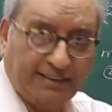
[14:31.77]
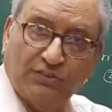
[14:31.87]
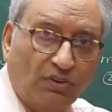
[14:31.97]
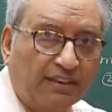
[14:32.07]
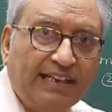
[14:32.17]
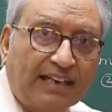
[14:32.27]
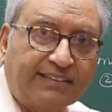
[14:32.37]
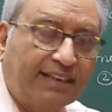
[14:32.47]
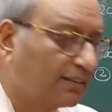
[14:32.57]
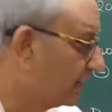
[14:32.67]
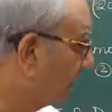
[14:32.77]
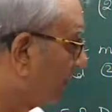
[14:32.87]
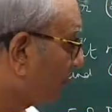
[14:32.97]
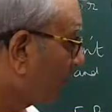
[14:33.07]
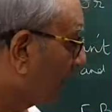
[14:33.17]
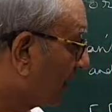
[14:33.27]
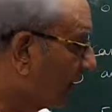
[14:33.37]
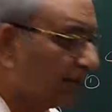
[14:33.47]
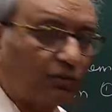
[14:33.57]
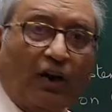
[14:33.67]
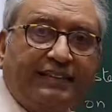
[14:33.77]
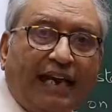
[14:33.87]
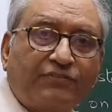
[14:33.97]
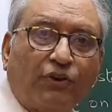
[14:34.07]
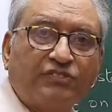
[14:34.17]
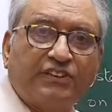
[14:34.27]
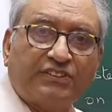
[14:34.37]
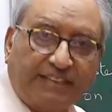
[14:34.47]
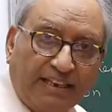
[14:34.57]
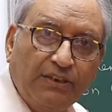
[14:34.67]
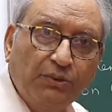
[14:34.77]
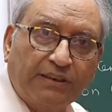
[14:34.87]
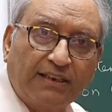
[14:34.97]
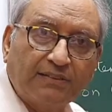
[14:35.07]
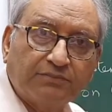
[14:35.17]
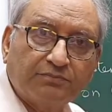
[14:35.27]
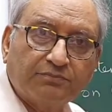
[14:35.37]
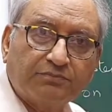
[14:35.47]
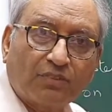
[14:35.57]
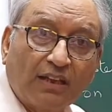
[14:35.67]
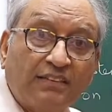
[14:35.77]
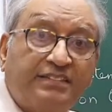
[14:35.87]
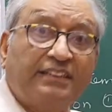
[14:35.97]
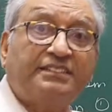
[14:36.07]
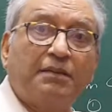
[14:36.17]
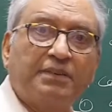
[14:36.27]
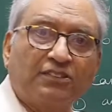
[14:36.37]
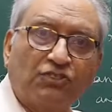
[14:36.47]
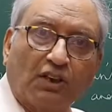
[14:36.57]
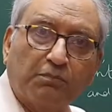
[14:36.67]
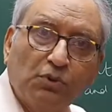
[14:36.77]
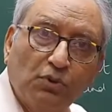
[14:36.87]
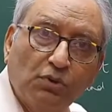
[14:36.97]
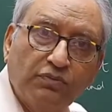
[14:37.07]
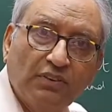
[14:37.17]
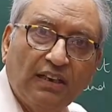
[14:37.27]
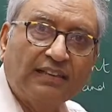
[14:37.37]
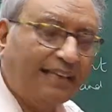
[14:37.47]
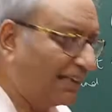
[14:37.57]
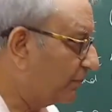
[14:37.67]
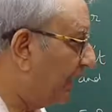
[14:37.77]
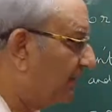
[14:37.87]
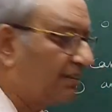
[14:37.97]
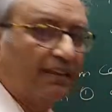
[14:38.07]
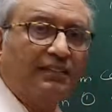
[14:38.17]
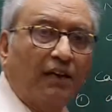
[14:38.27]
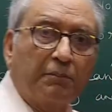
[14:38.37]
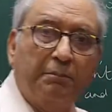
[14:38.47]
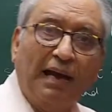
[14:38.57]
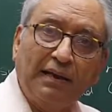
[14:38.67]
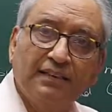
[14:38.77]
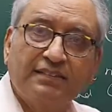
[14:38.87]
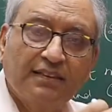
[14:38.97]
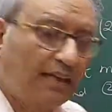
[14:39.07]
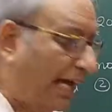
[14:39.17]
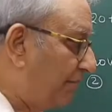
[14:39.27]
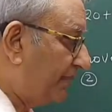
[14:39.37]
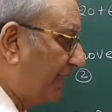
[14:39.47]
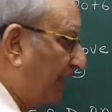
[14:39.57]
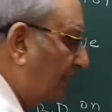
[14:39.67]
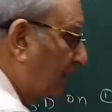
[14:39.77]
It is already acting. Contact force is 10 Newton. System does not move. That means the balance, I am taking